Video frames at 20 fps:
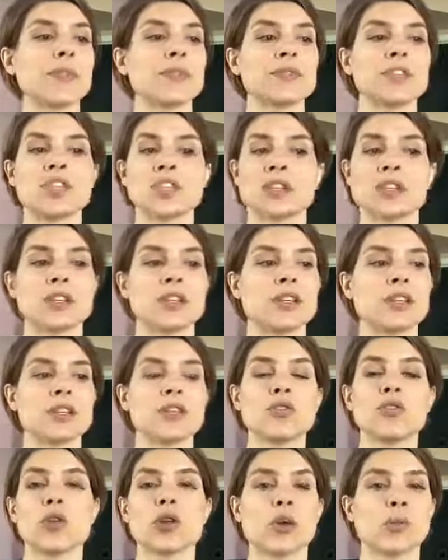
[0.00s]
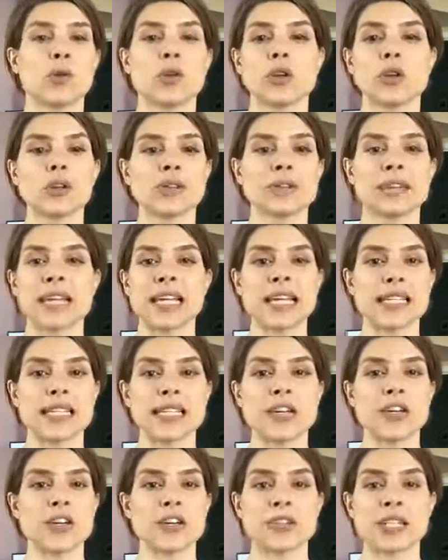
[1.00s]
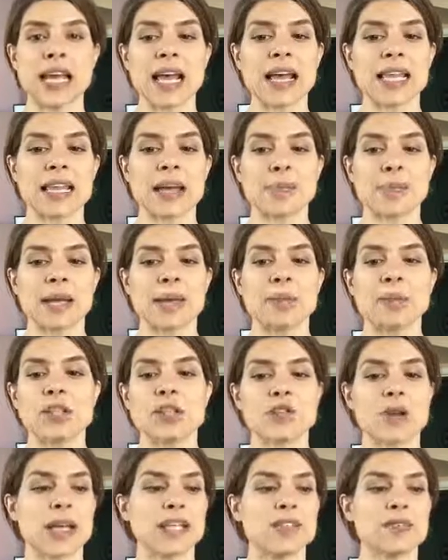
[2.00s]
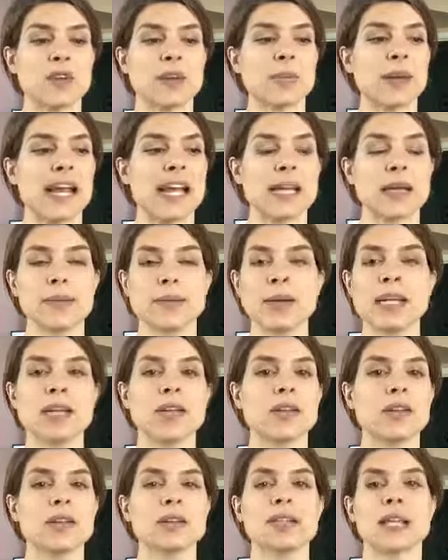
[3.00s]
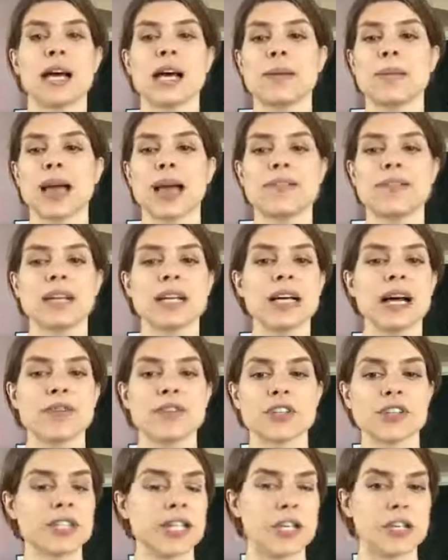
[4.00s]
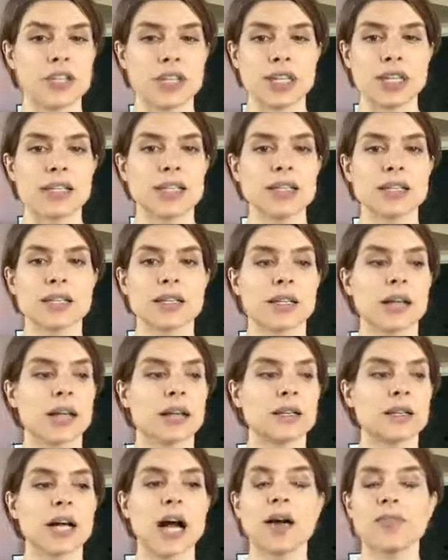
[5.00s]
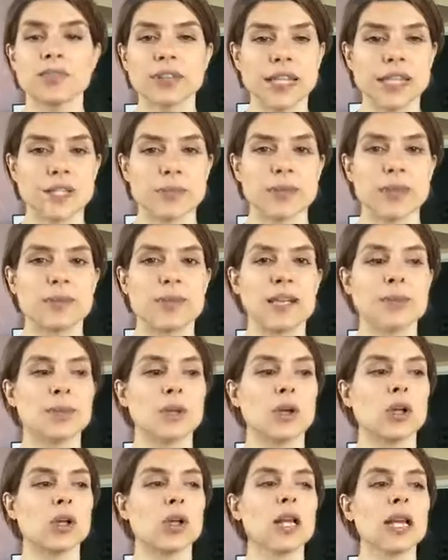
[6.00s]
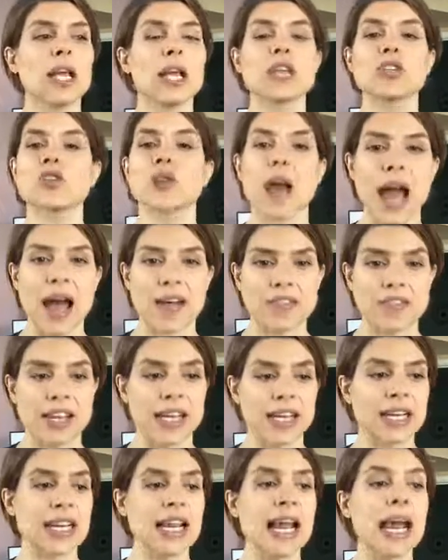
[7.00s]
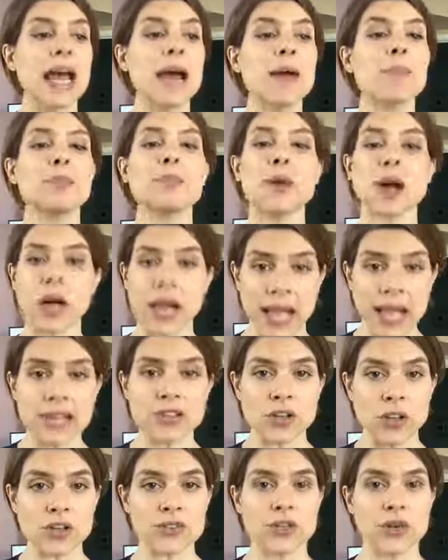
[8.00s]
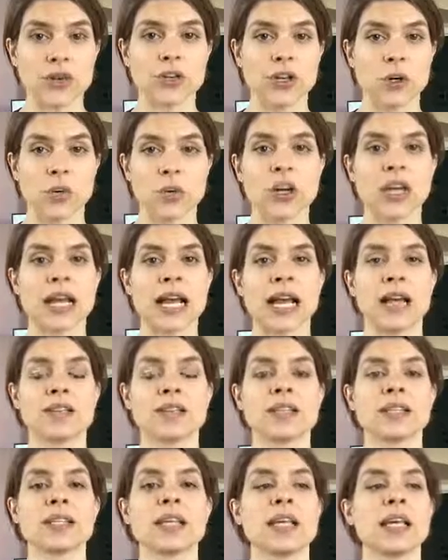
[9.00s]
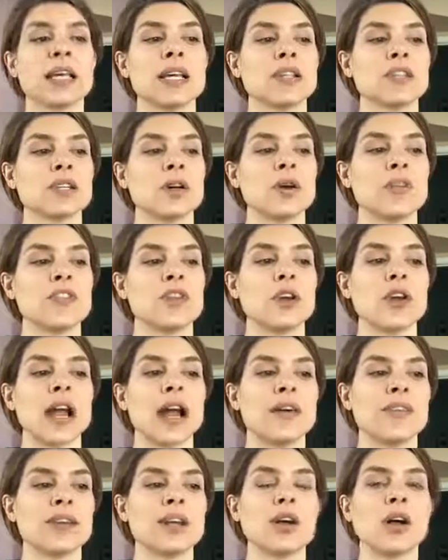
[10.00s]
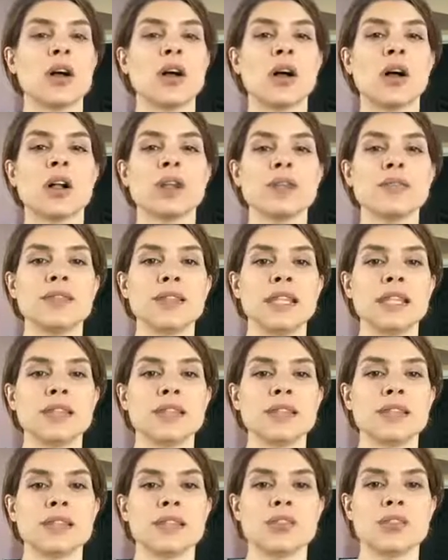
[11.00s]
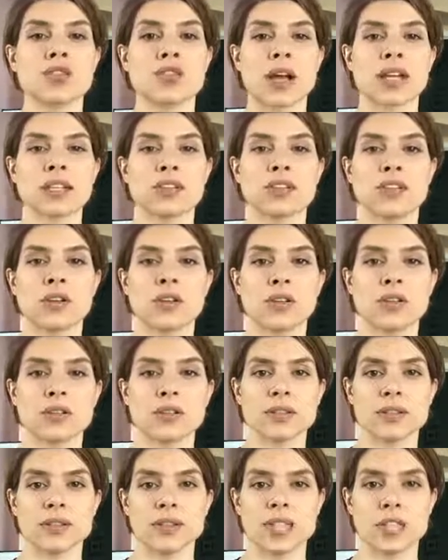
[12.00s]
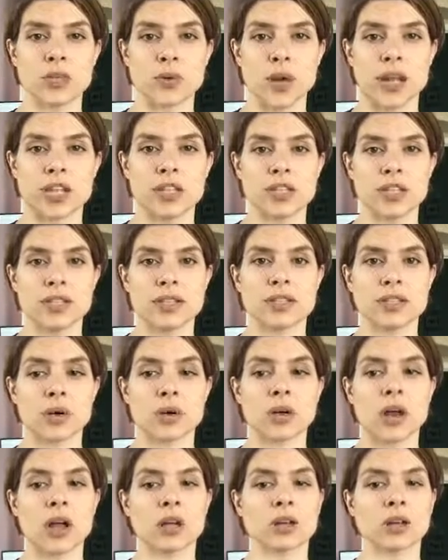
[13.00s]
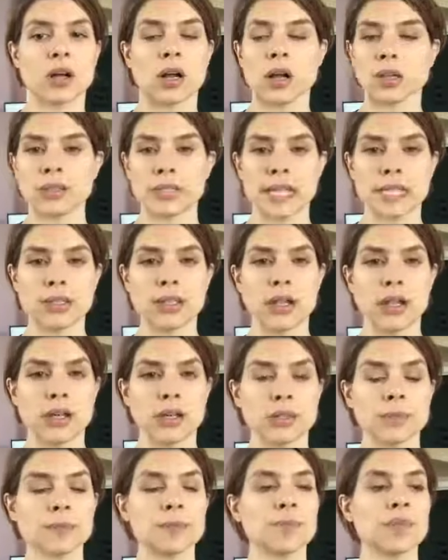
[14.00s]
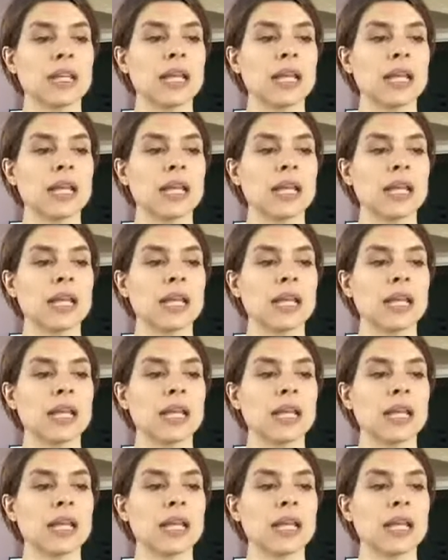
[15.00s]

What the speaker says: just the normal things in your day that might be stressful, paying bills, having conversations, conflicts with people, traffic, and also your workouts. So if you're having all of these stressful situations going on all day long,